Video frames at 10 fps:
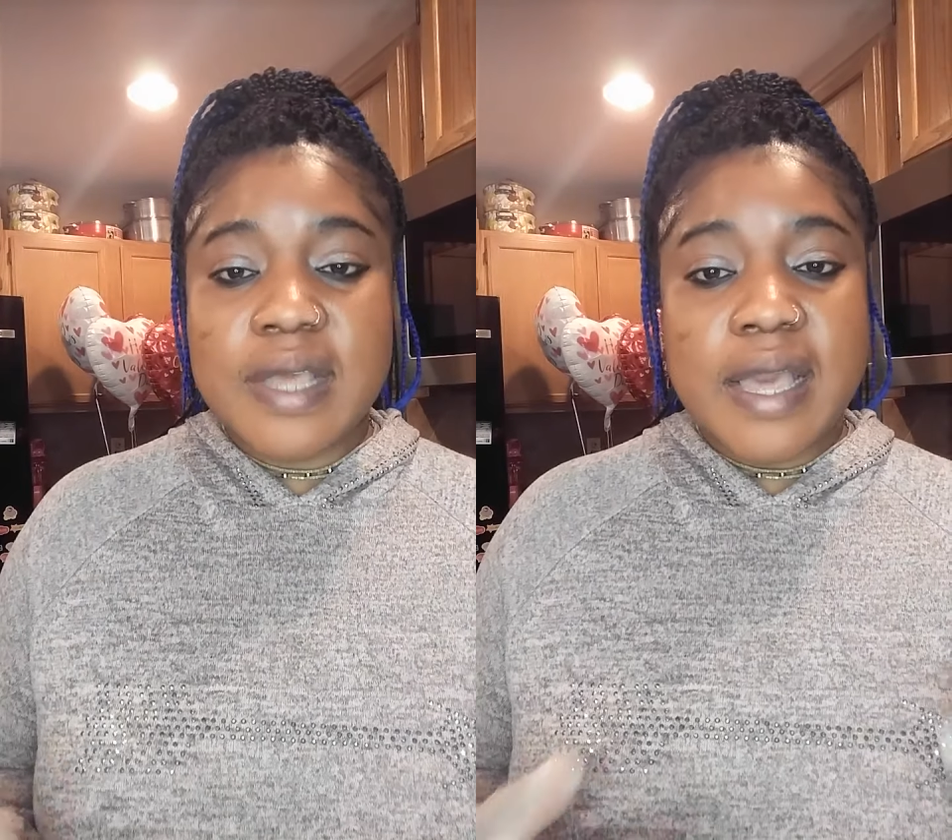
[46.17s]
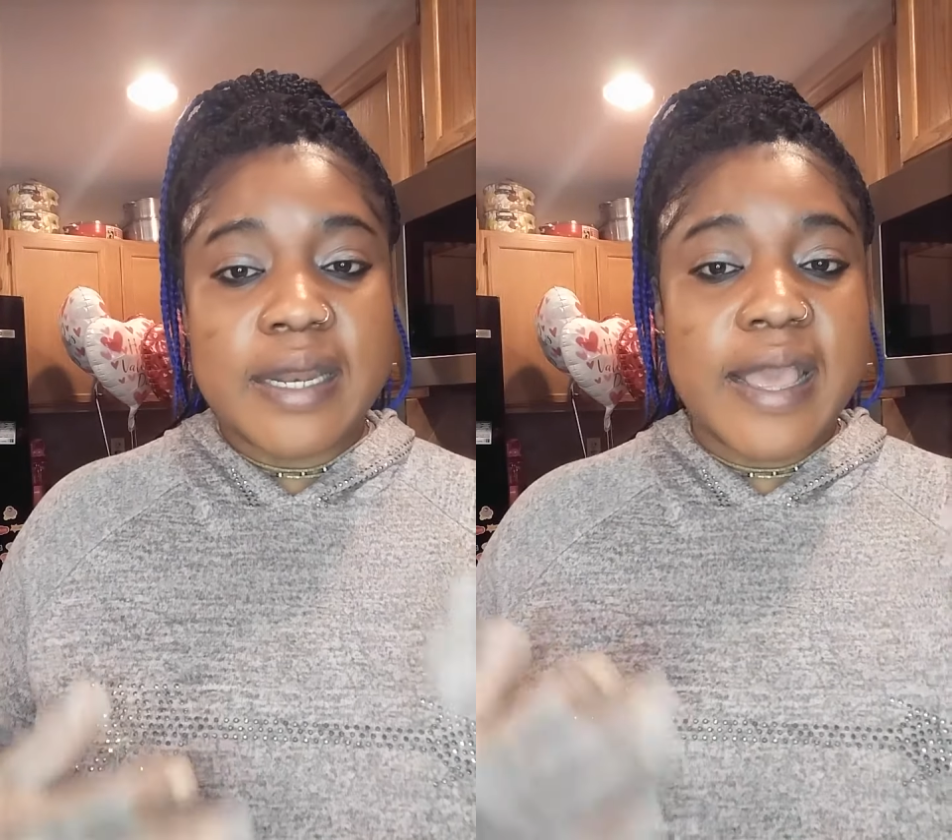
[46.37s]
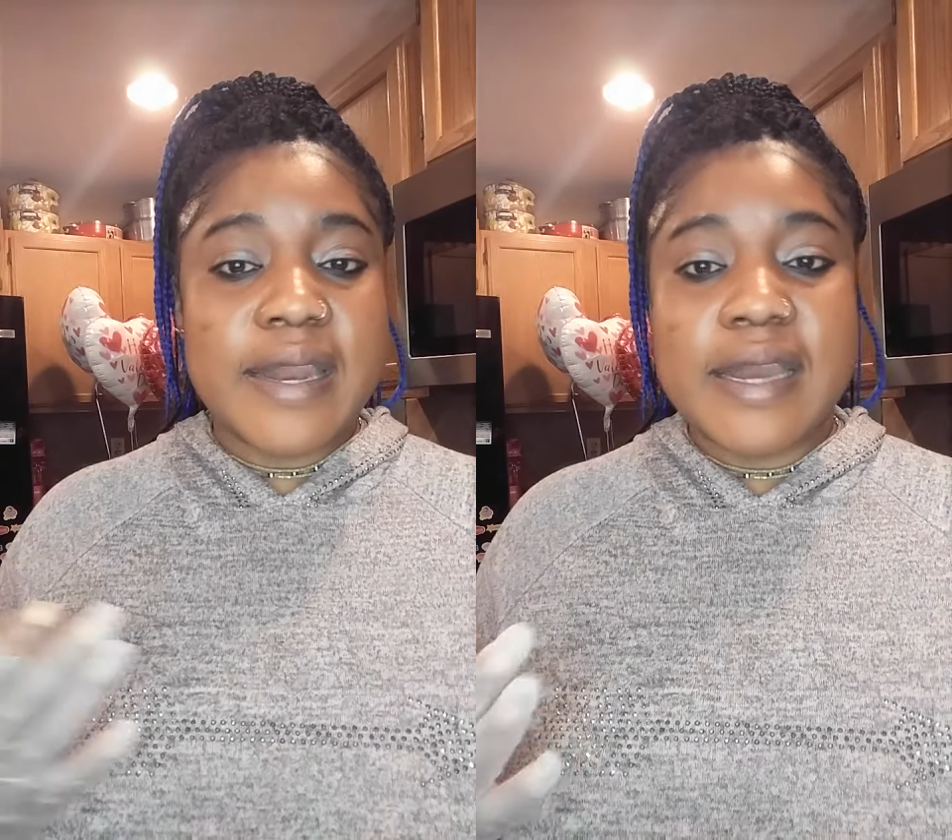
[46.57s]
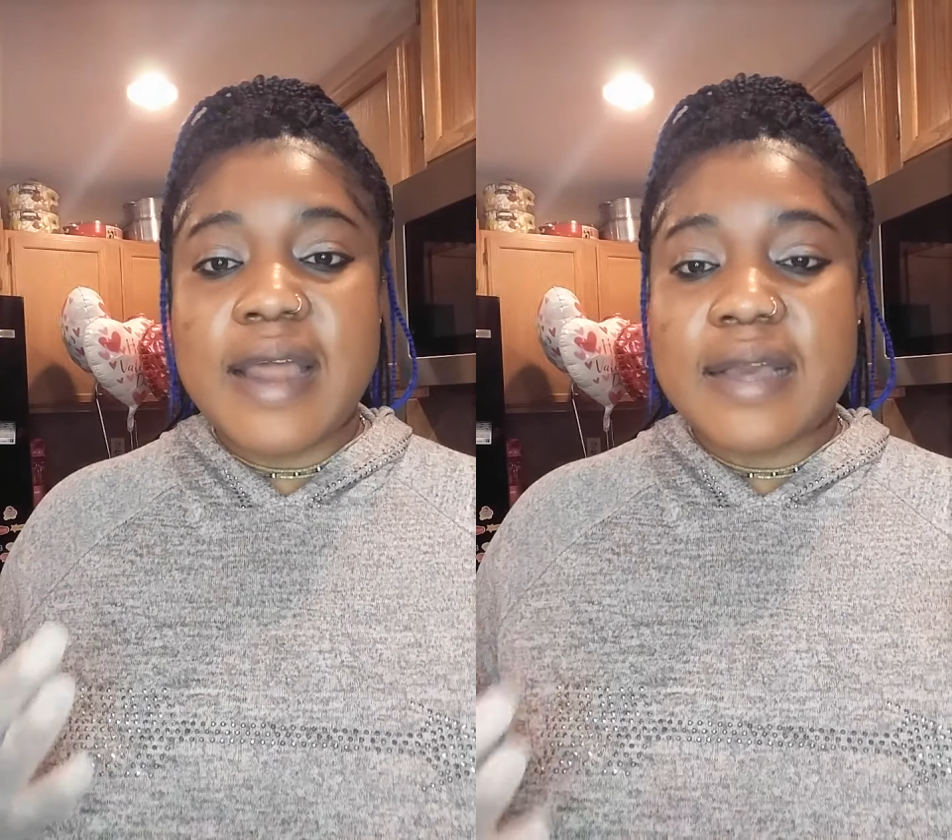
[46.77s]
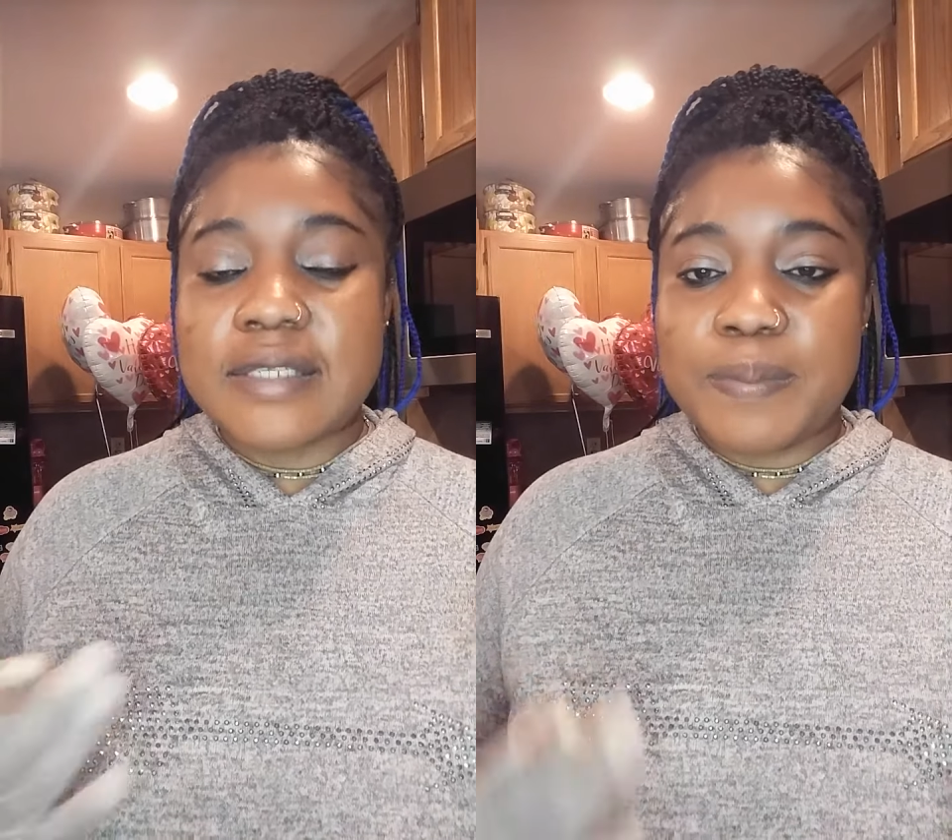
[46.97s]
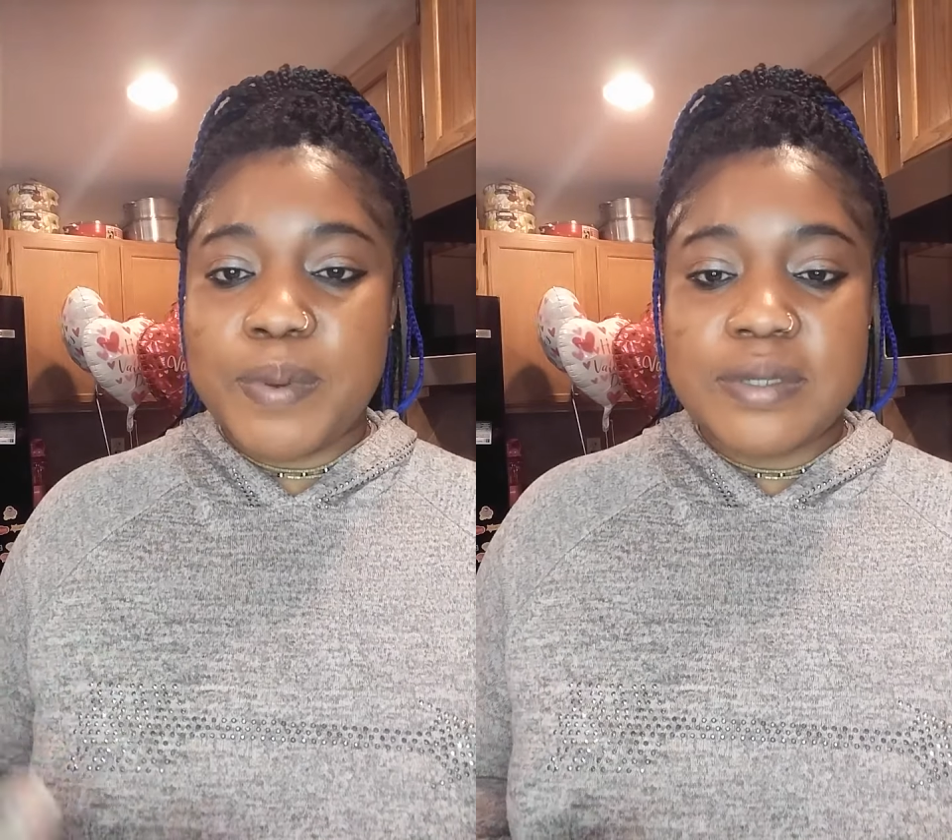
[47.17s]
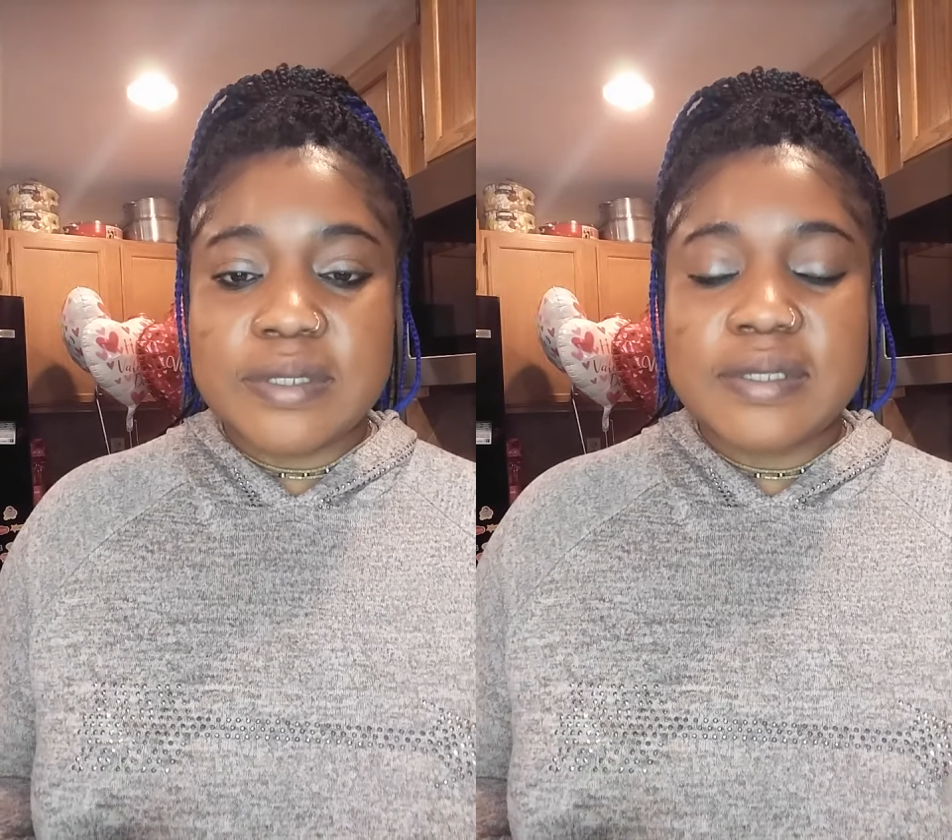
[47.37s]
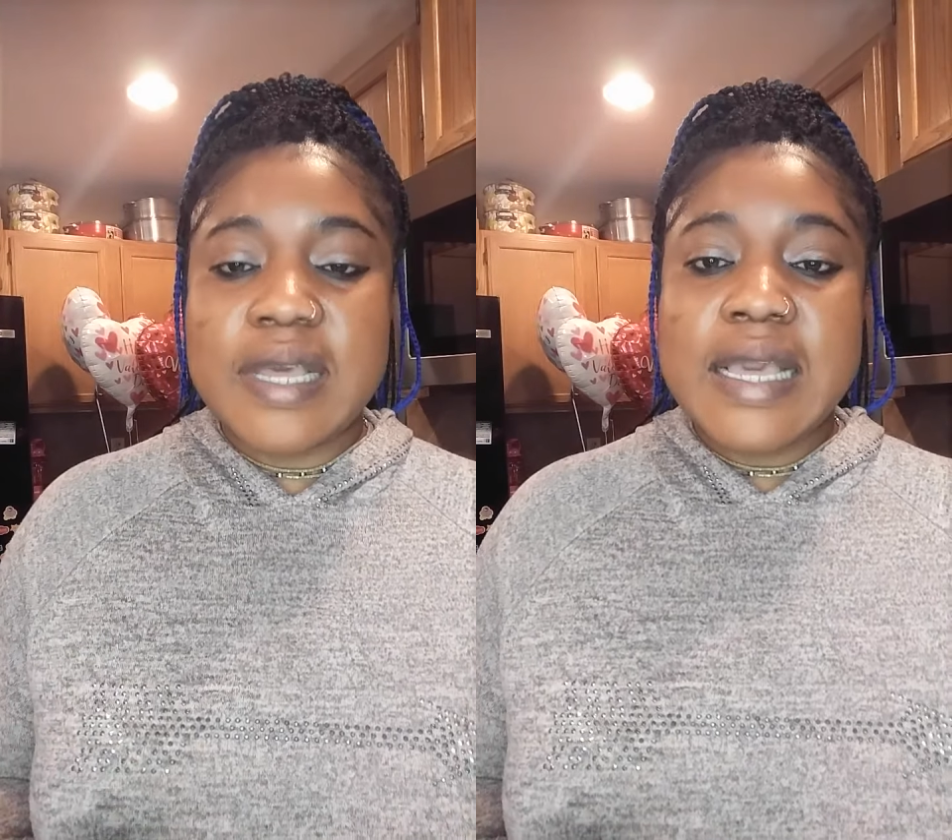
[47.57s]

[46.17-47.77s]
and any dark spots,